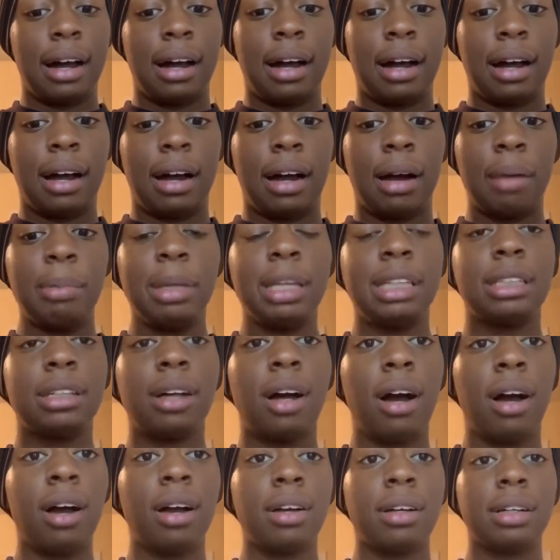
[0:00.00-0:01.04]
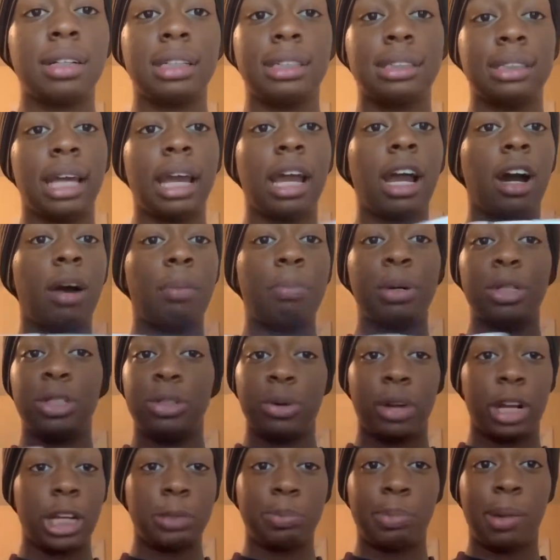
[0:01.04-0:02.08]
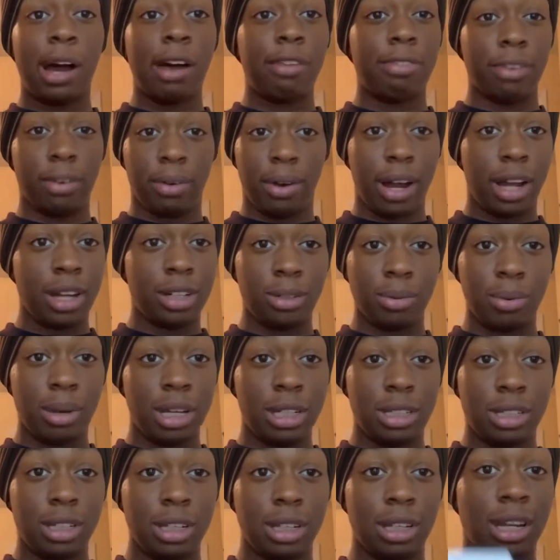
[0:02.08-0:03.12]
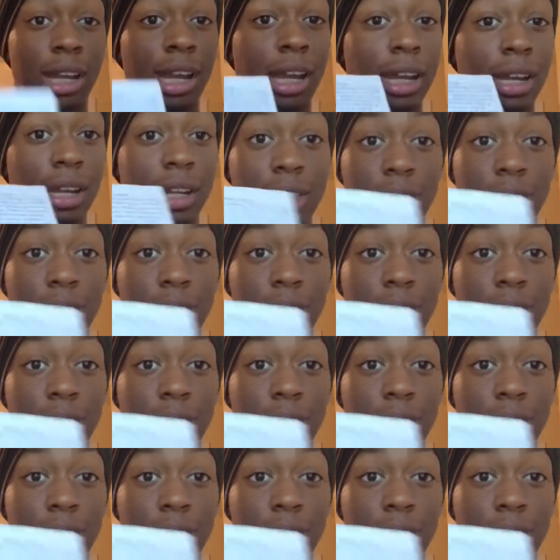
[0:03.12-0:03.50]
Army song, because they gonna put you on a spot for graduation, and this is